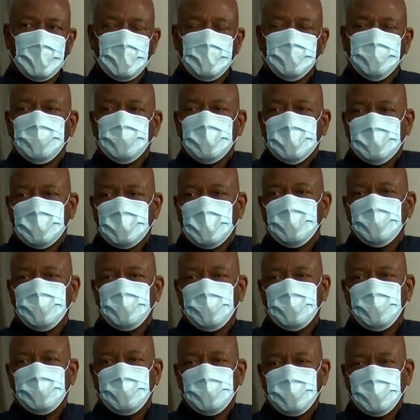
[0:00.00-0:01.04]
for
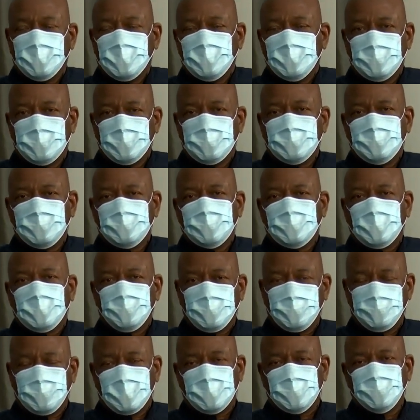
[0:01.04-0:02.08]
example, when
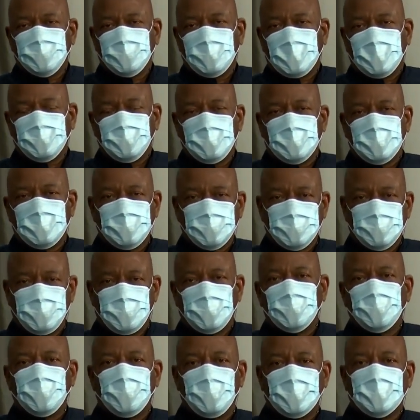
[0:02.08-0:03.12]
some of us work with the
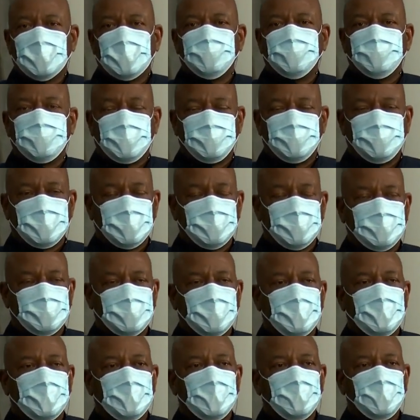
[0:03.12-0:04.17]
smallholder
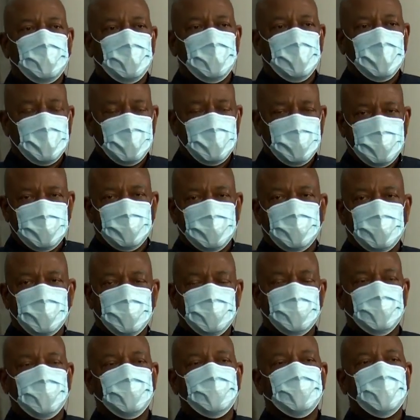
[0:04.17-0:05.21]
farmers, we will need
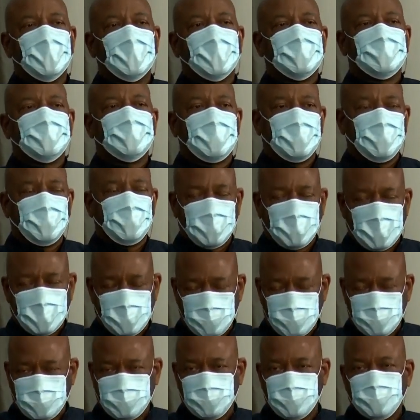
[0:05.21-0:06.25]
also to
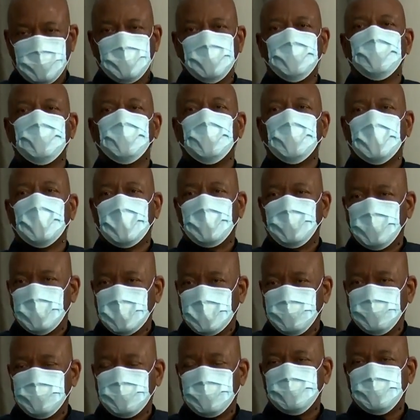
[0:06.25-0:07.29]
categorize these
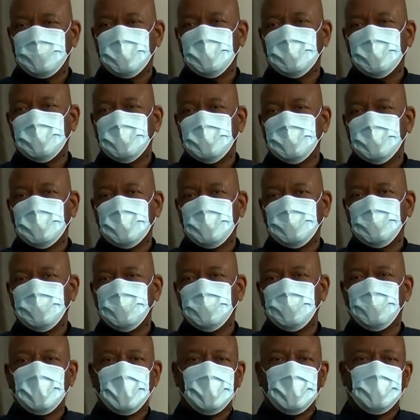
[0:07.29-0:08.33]
smallholder farmers.
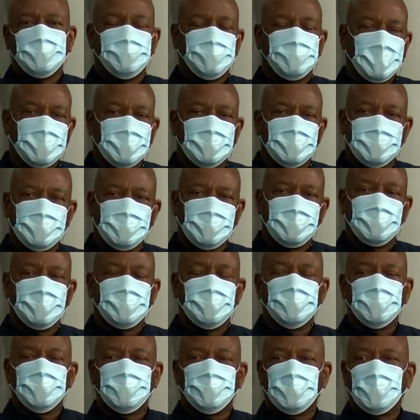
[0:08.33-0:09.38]
Do we invest
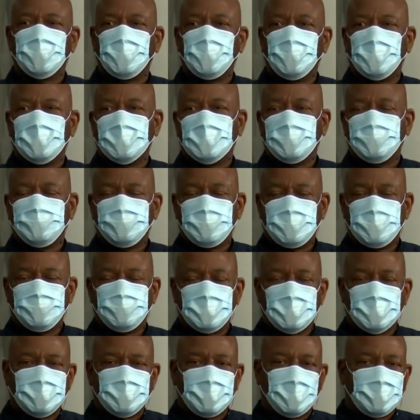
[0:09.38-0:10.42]
in smallholder
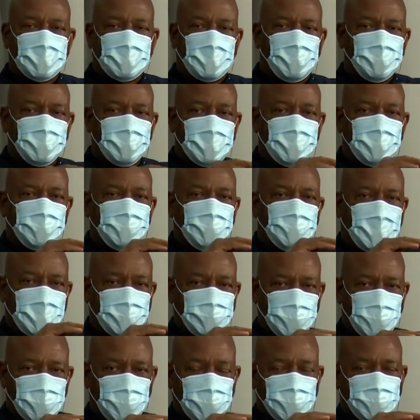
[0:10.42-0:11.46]
farmers that are on the
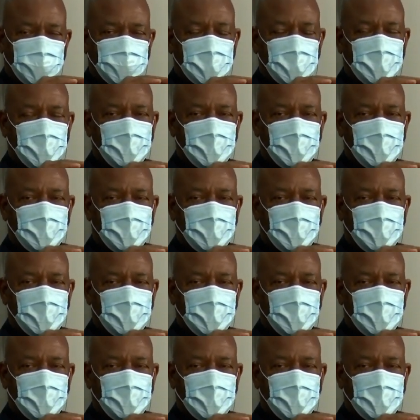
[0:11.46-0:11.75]
threshold